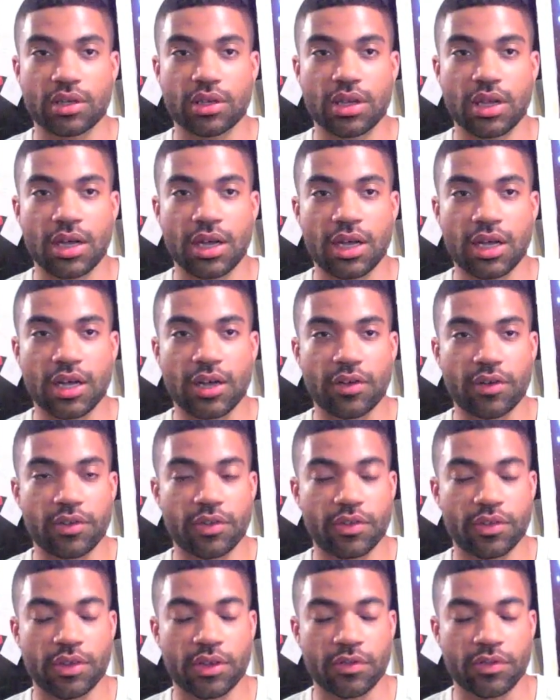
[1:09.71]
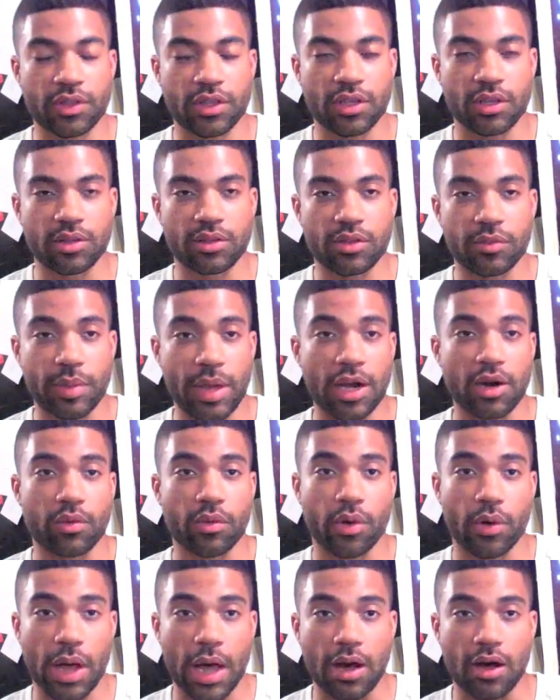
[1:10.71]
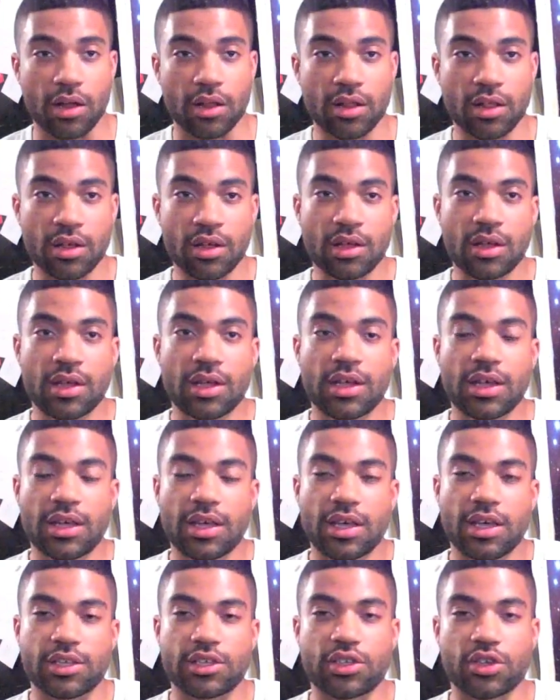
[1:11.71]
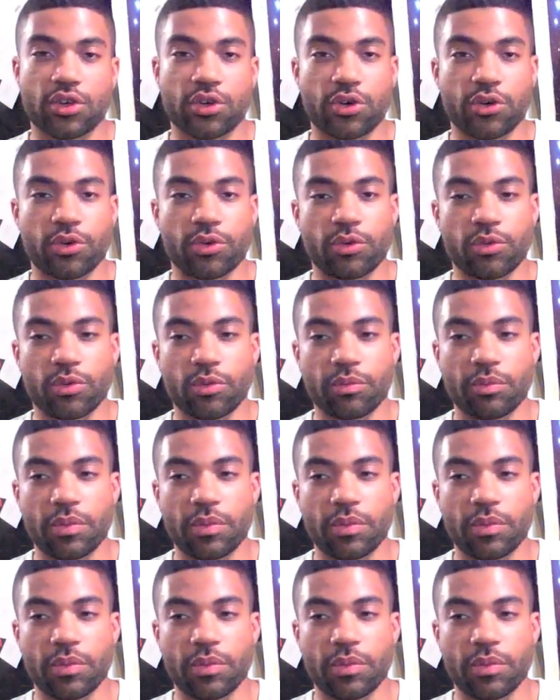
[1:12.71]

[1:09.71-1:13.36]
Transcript: the Battle Royale. And so